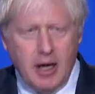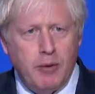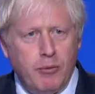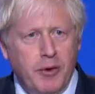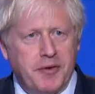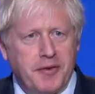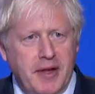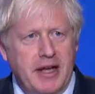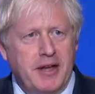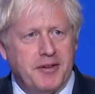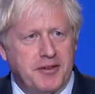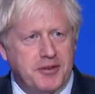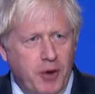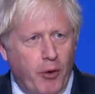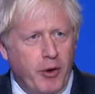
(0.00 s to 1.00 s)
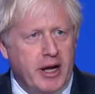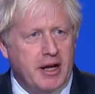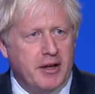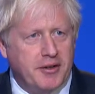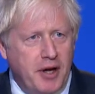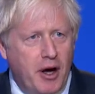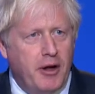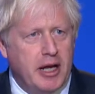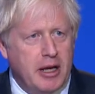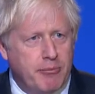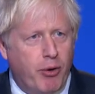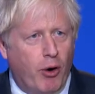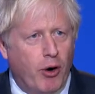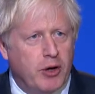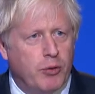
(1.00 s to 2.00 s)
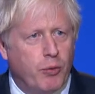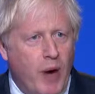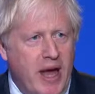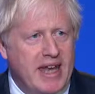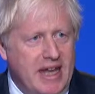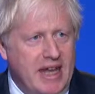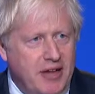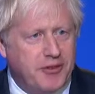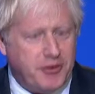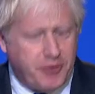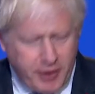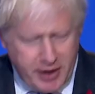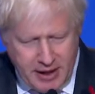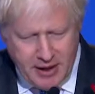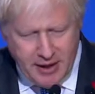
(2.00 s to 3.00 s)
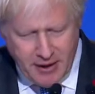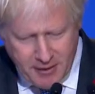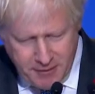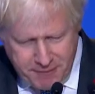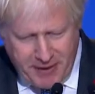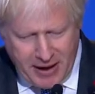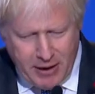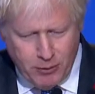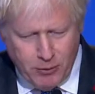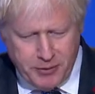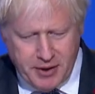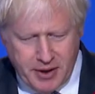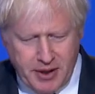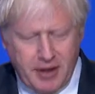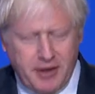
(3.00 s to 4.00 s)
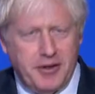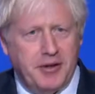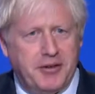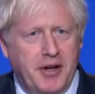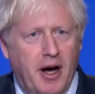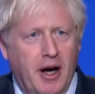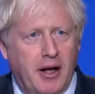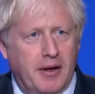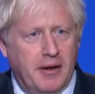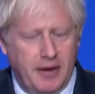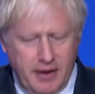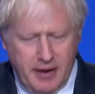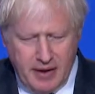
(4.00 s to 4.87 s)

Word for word: was the historic turning point when history failed to turn.